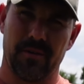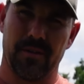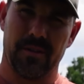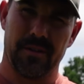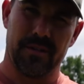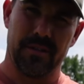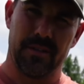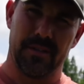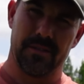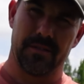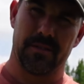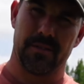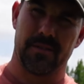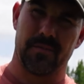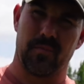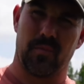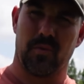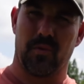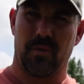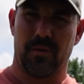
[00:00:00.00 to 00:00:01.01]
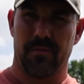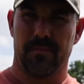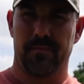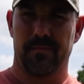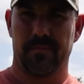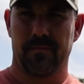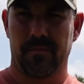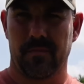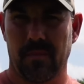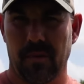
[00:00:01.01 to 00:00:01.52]
to the dentist this morning.
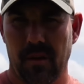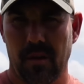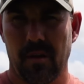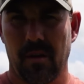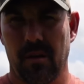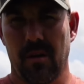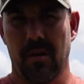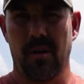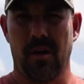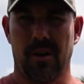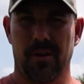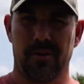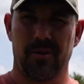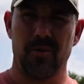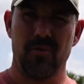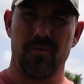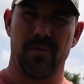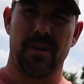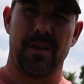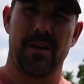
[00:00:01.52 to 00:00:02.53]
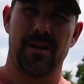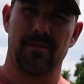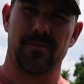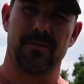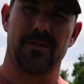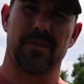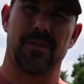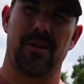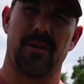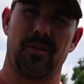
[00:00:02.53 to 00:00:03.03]
A
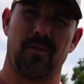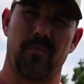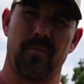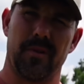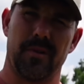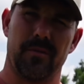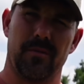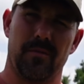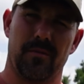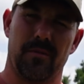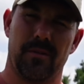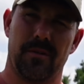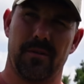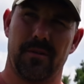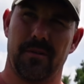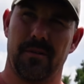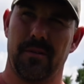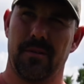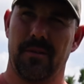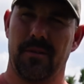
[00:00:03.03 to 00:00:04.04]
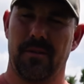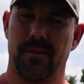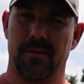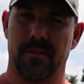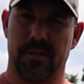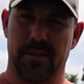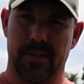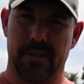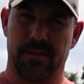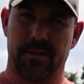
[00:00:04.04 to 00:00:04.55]
$2,000 bill
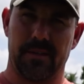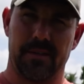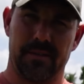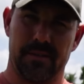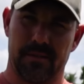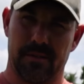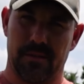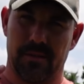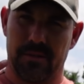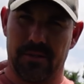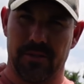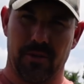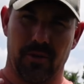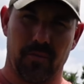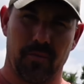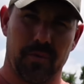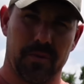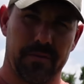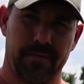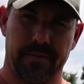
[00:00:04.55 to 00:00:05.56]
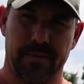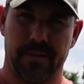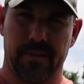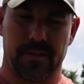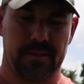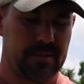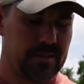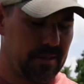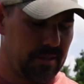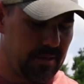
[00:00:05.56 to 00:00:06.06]
to get these chompers
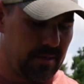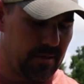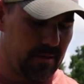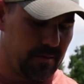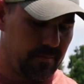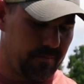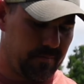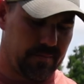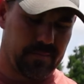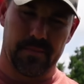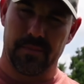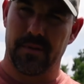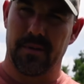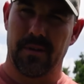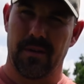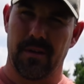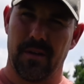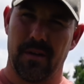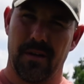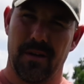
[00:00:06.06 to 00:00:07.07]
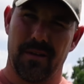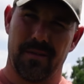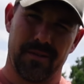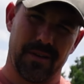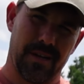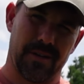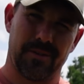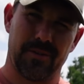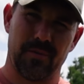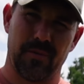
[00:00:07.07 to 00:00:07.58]
fixed, and
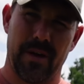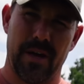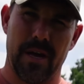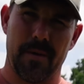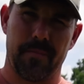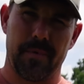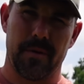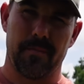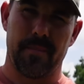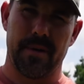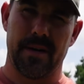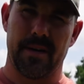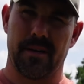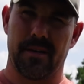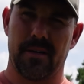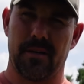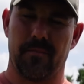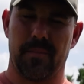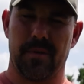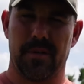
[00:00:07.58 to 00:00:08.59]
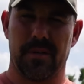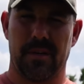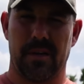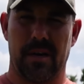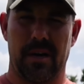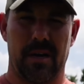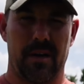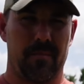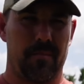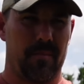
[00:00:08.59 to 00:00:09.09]
not too happy about it, but
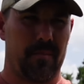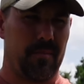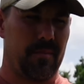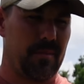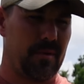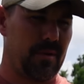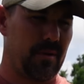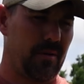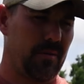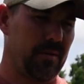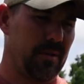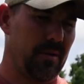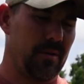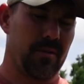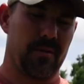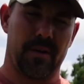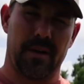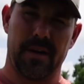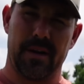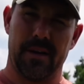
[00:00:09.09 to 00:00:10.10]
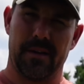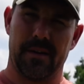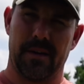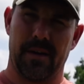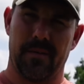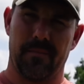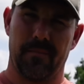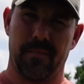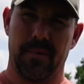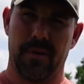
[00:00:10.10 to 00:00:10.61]
on the other hand,
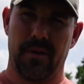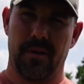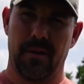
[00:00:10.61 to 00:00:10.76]
I'm